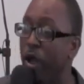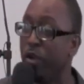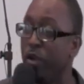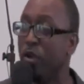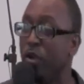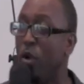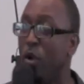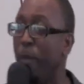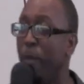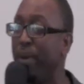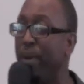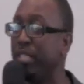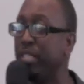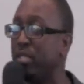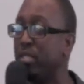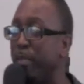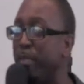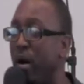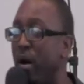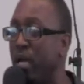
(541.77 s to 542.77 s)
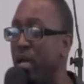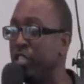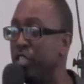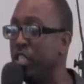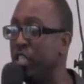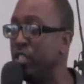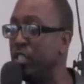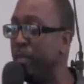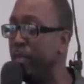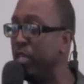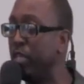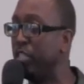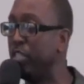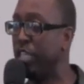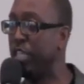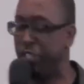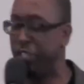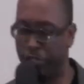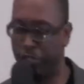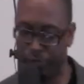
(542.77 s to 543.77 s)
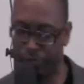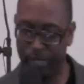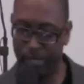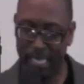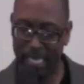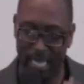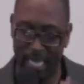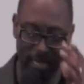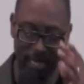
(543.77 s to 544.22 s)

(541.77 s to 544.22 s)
know, based upon Jezebel's history in the